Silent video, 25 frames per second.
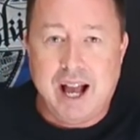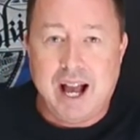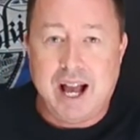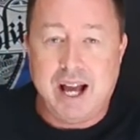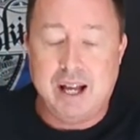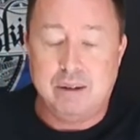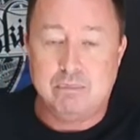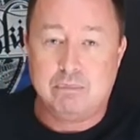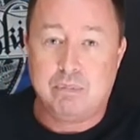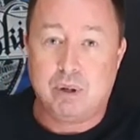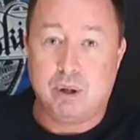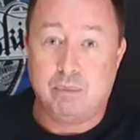
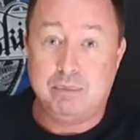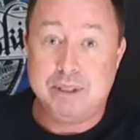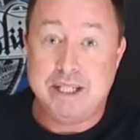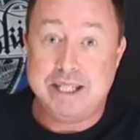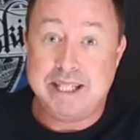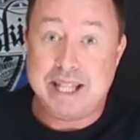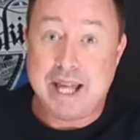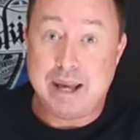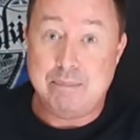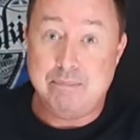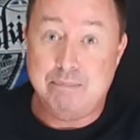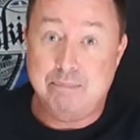And probably
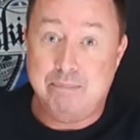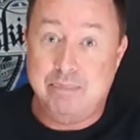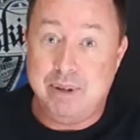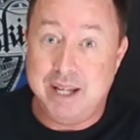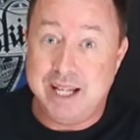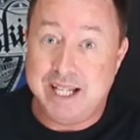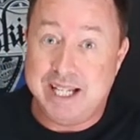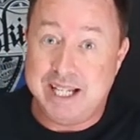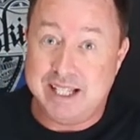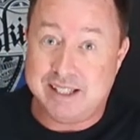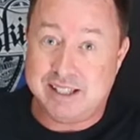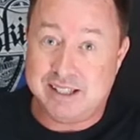their
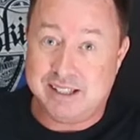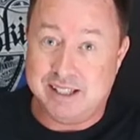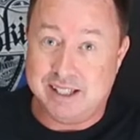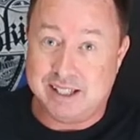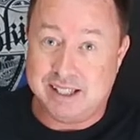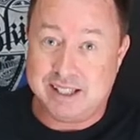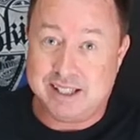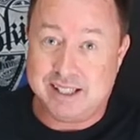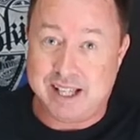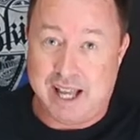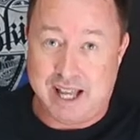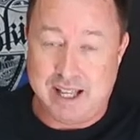biggest
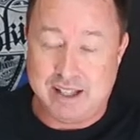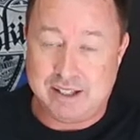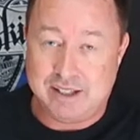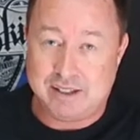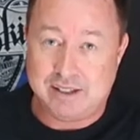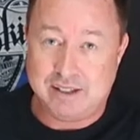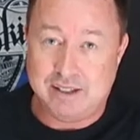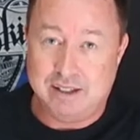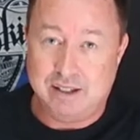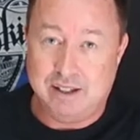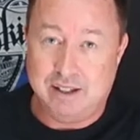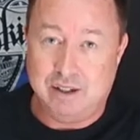
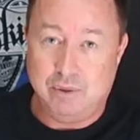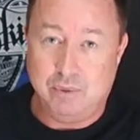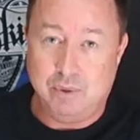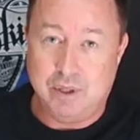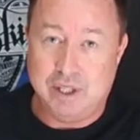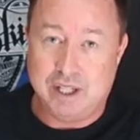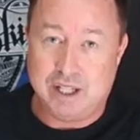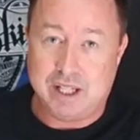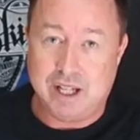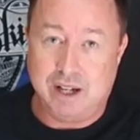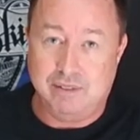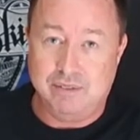success
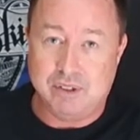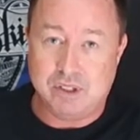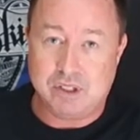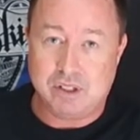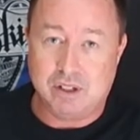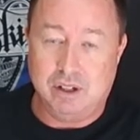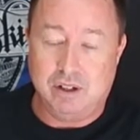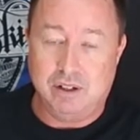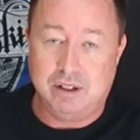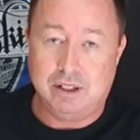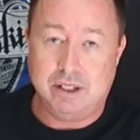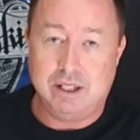with a cover
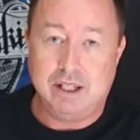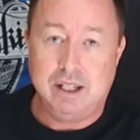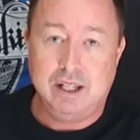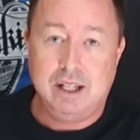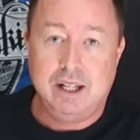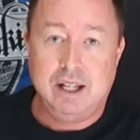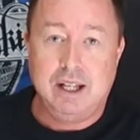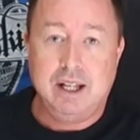song